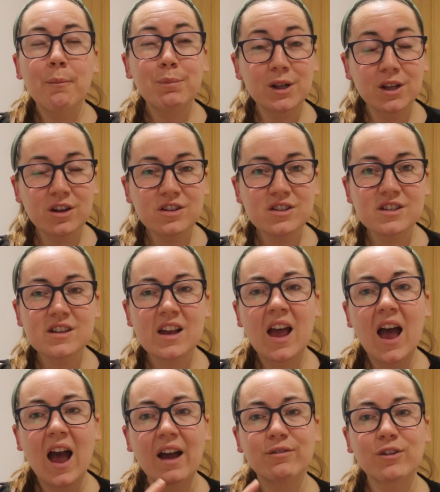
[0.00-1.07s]
Plus,
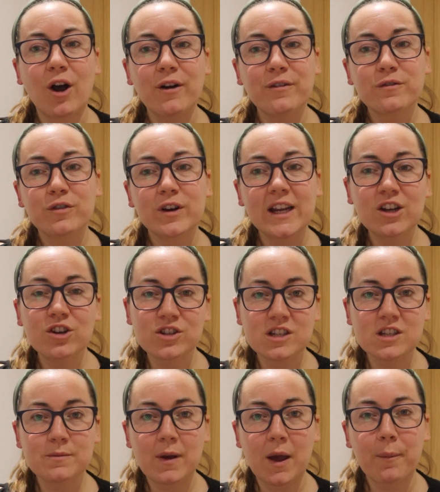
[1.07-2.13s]
I've got a free
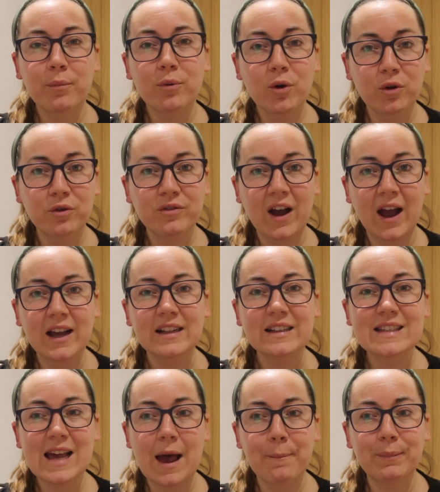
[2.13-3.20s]
customer profile
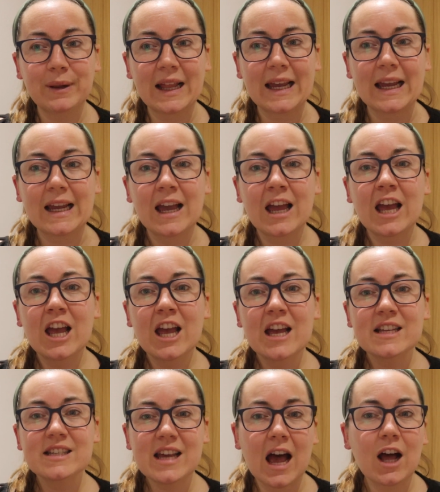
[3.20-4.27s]
template
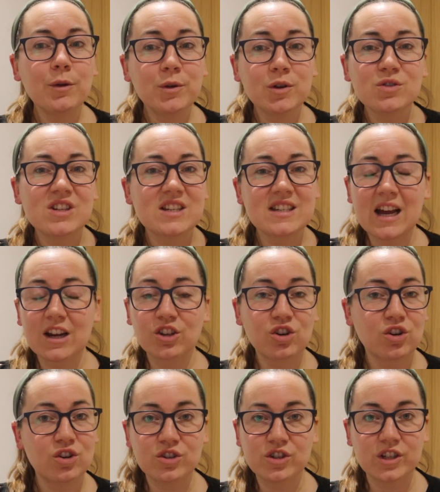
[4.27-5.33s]
to help you understand
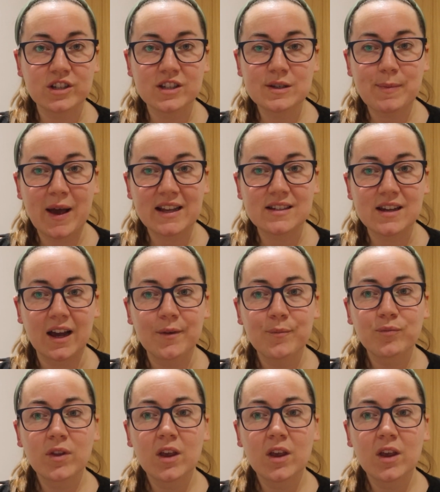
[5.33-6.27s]
your audience better,